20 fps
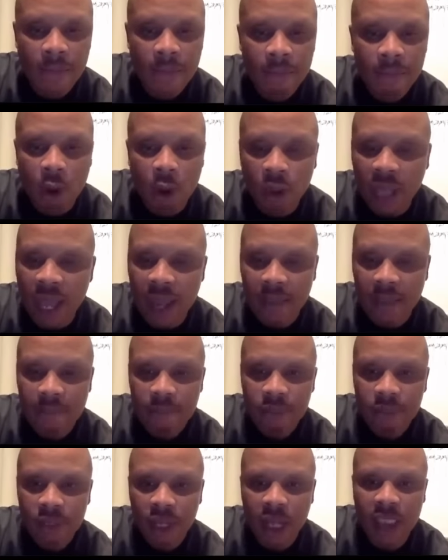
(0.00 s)
Okay.
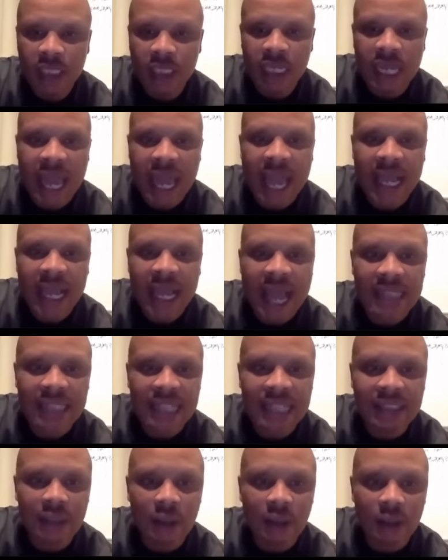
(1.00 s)
Other than that, guys,
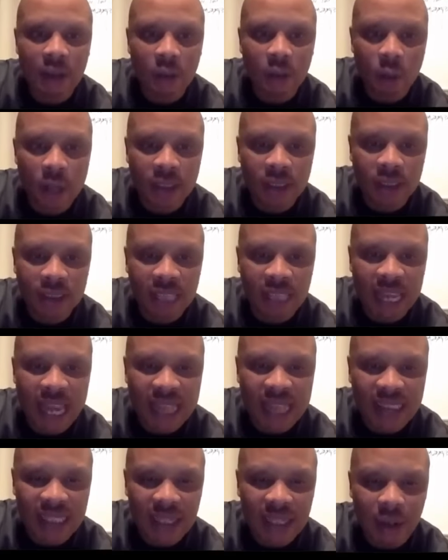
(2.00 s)
that's all the questions that I
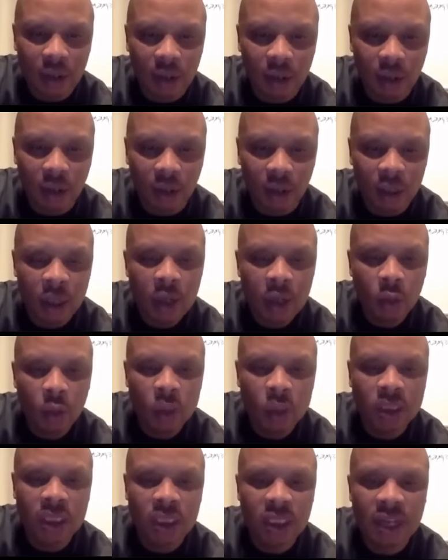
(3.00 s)
see. Hold on.
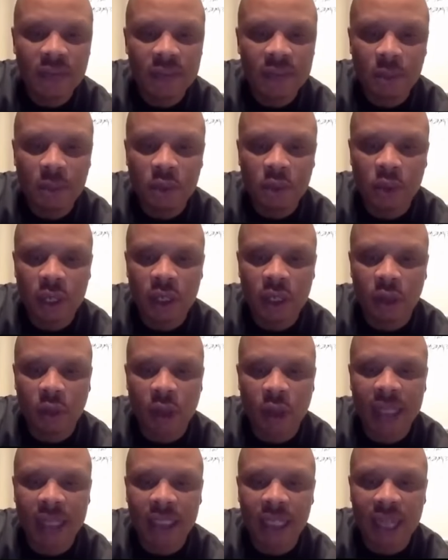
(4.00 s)
What's the difference between the
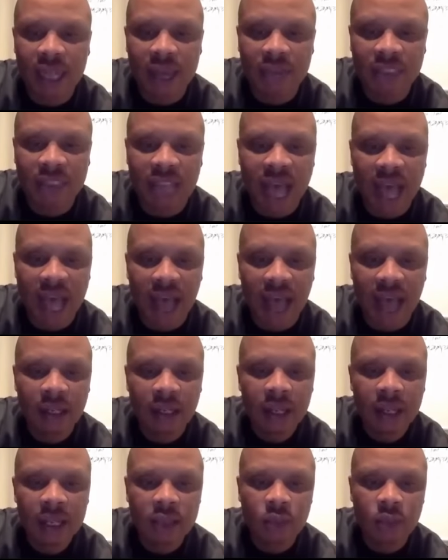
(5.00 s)
right and the left side?
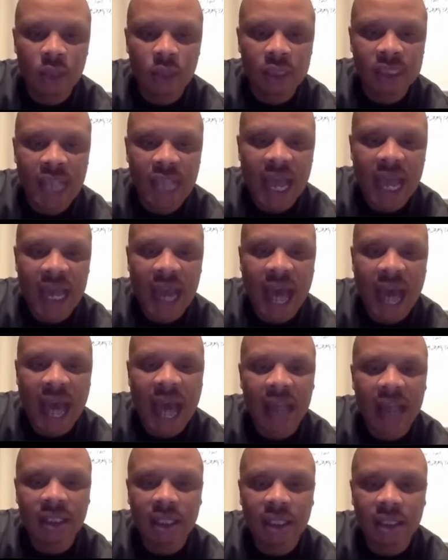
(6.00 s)
Is one side
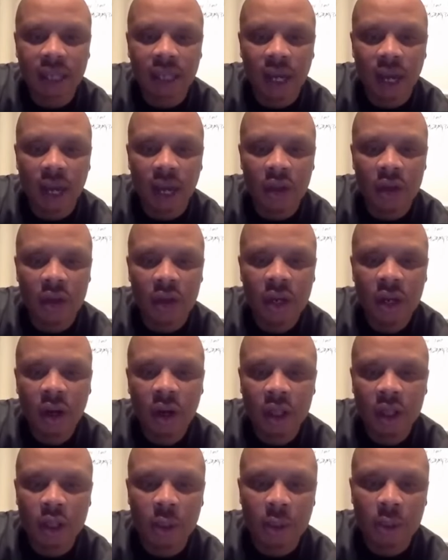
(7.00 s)
higher than the other,
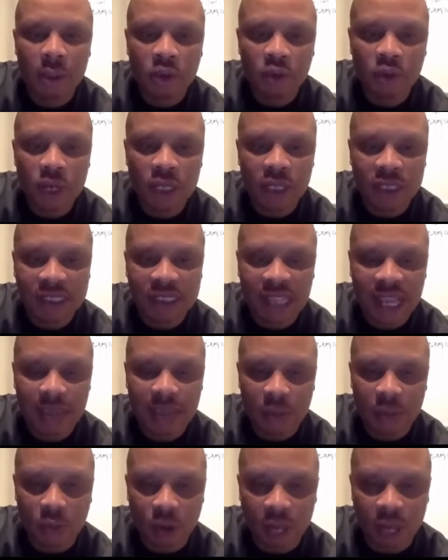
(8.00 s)
or do we treat it the same
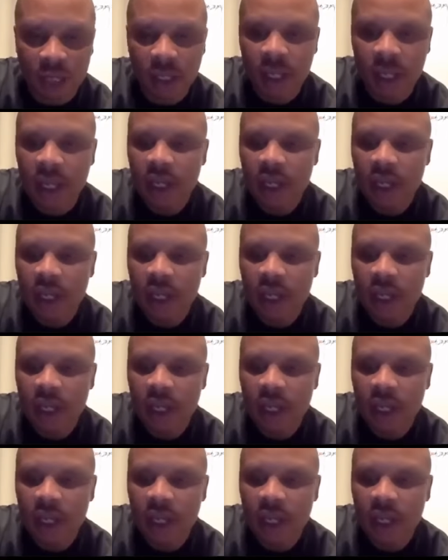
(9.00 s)
in rank?